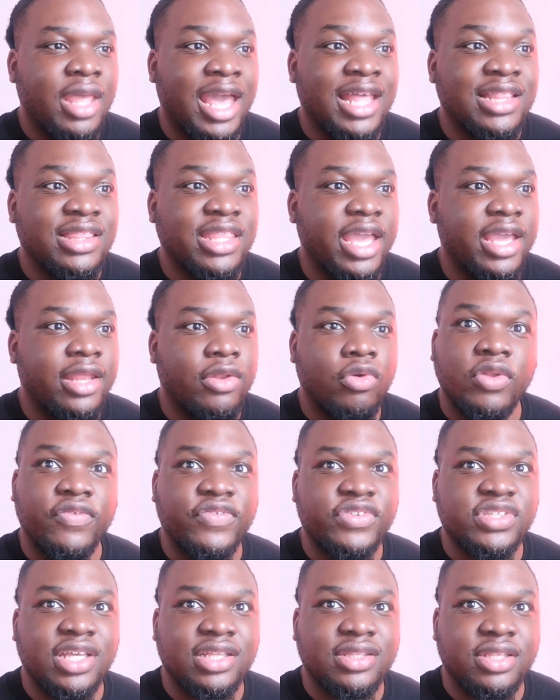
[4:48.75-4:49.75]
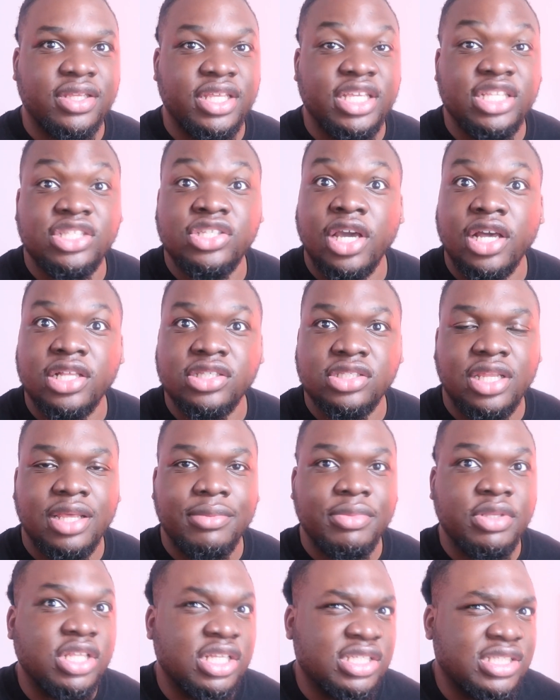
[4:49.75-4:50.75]
And then all of a sudden he turns on
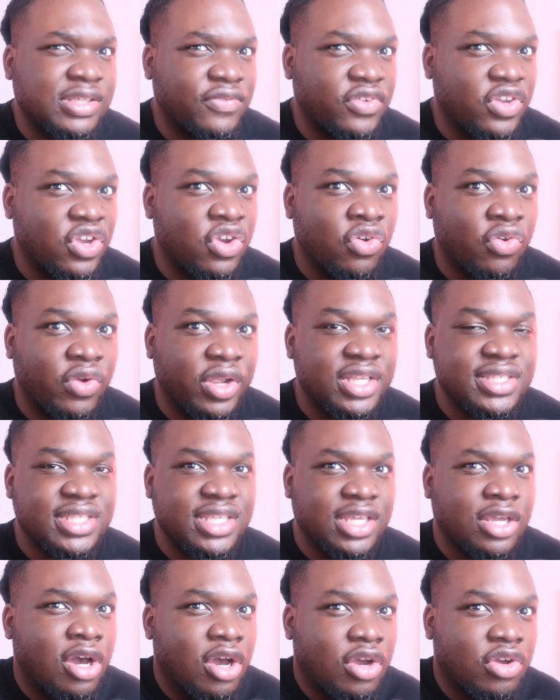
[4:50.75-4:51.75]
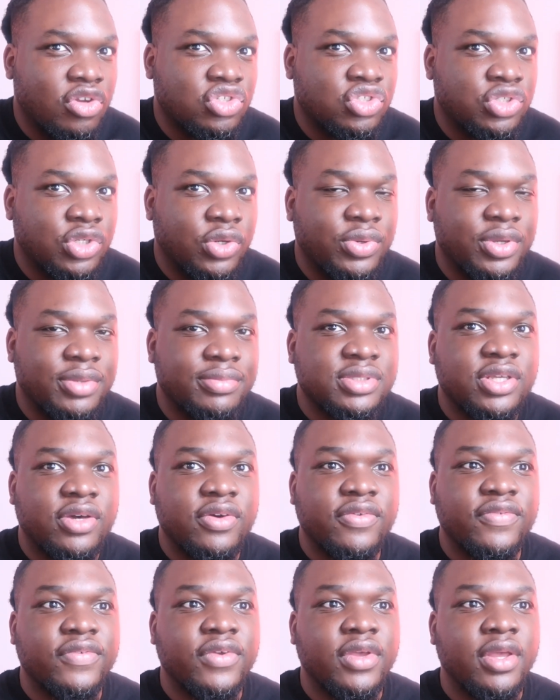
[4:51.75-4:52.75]
them, he does something crazy, he can't control
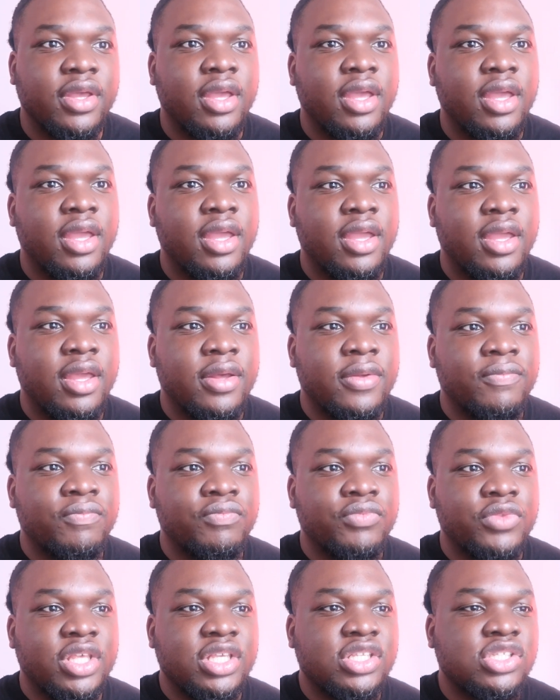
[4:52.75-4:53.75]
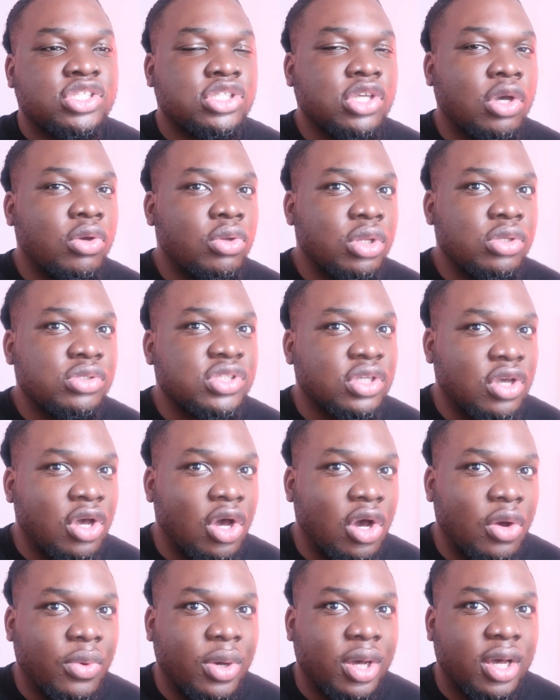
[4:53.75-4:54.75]
himself. Is Solo
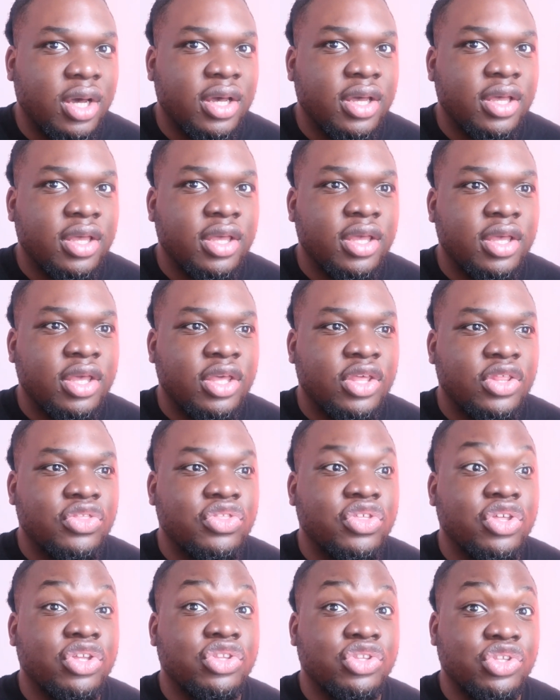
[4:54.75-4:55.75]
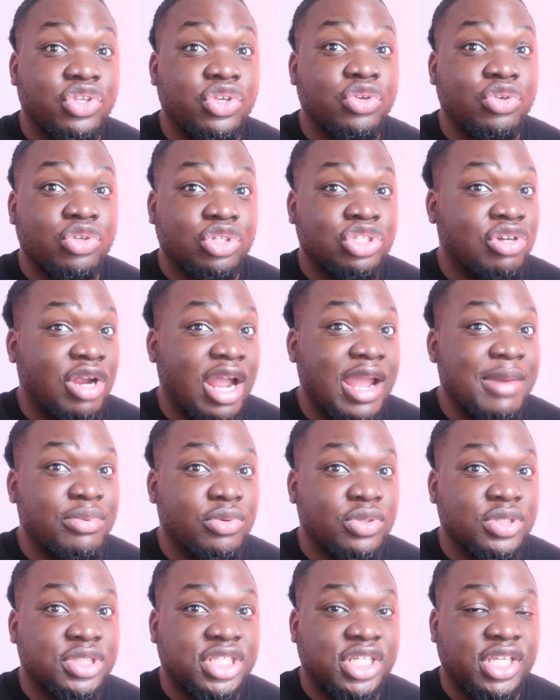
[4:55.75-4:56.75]
Sikoa the new
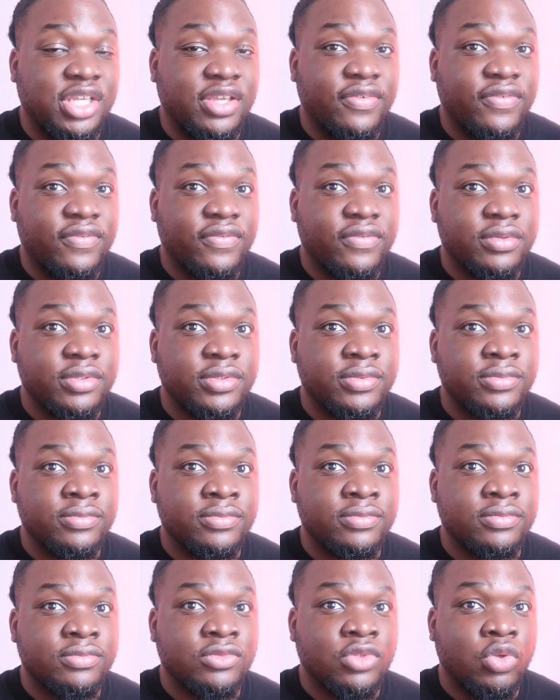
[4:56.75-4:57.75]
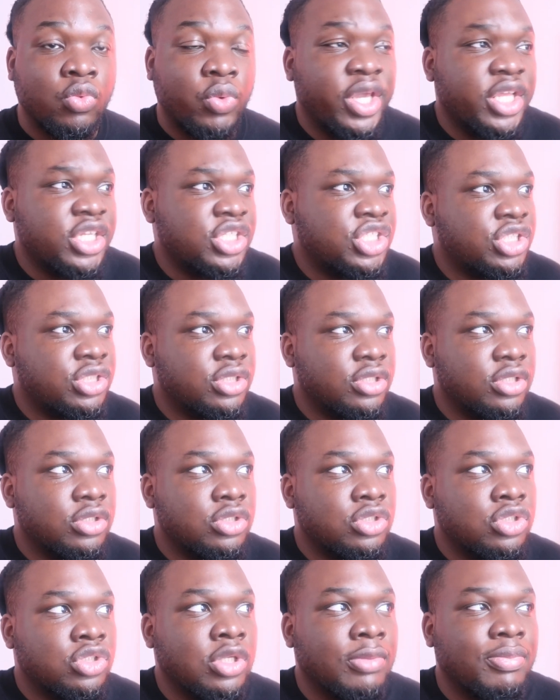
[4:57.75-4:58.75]
tribal chief? Which,
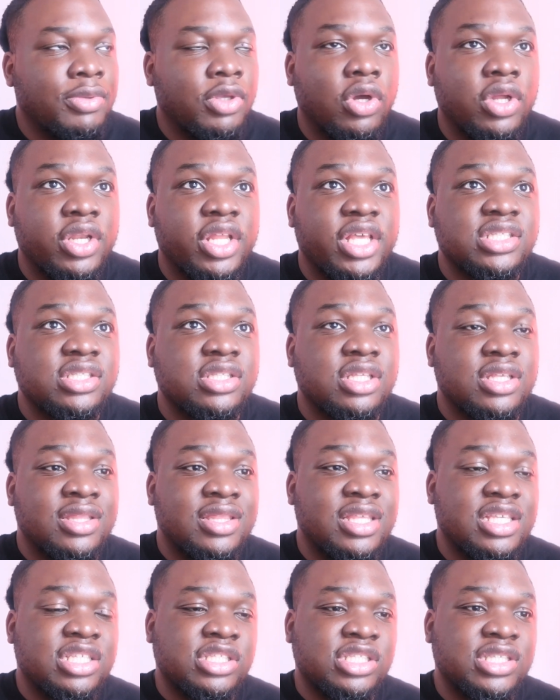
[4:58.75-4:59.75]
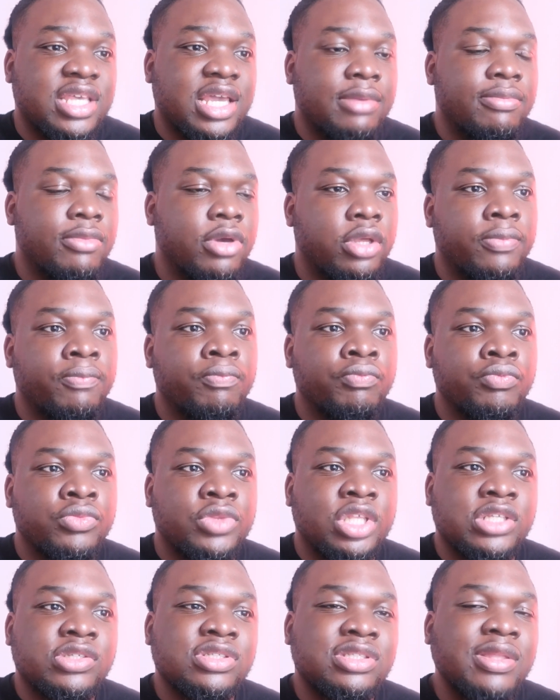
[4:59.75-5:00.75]
to be honest, this segment,
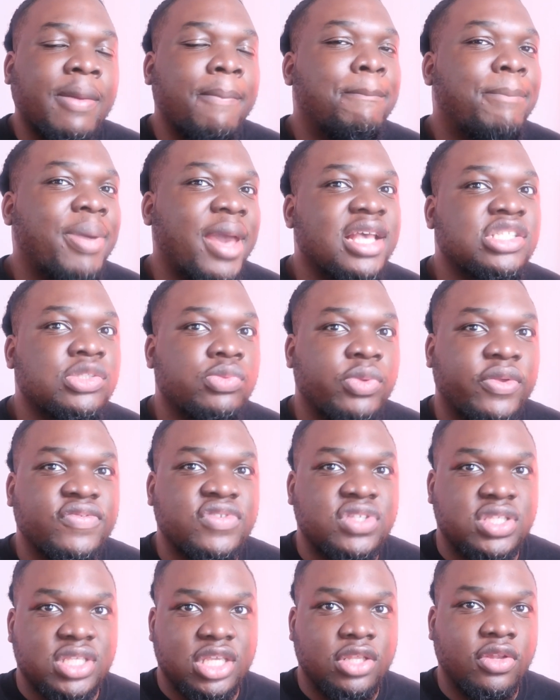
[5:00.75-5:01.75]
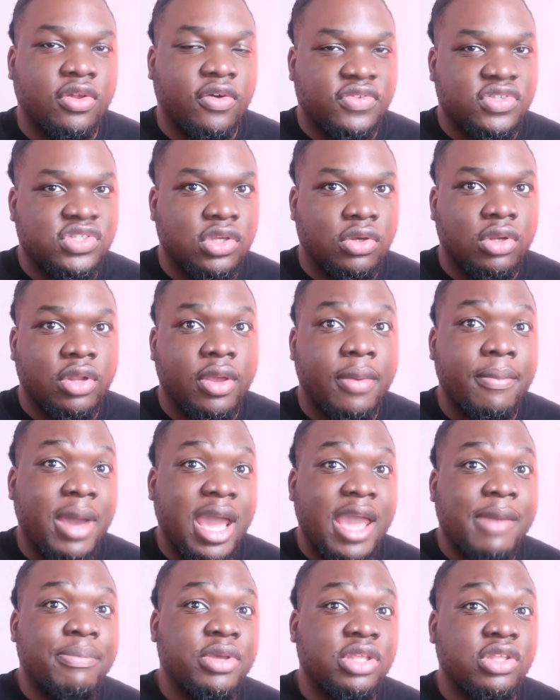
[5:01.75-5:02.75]
this was the best we've seen of Solo, in
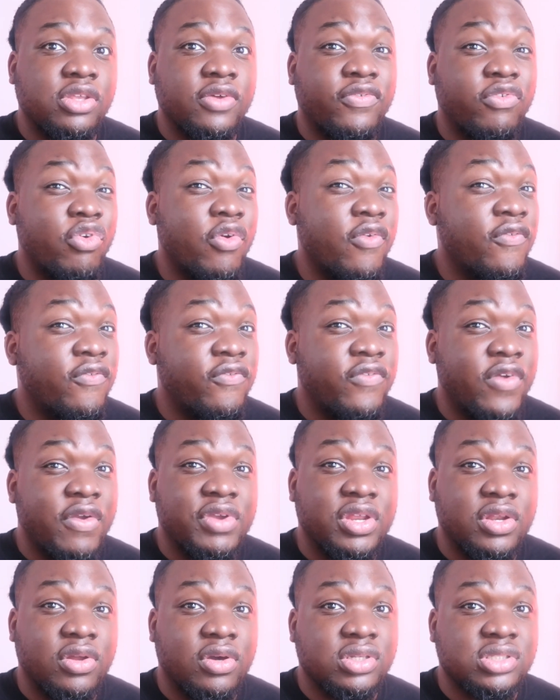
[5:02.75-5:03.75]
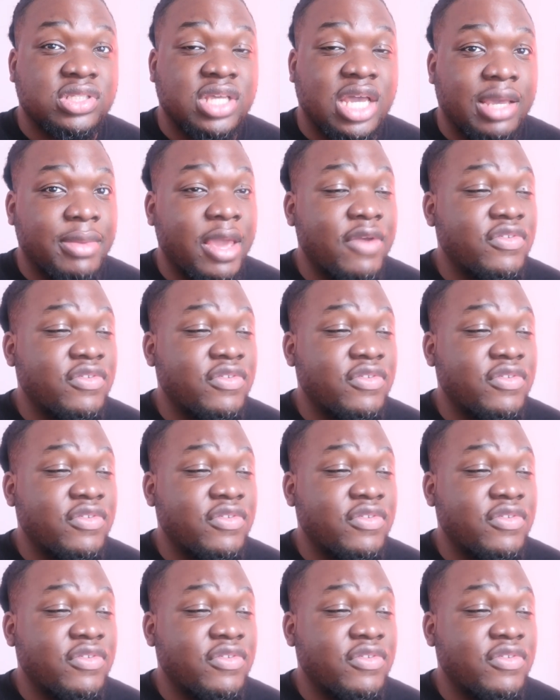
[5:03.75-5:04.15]
my opinion, for a very long time.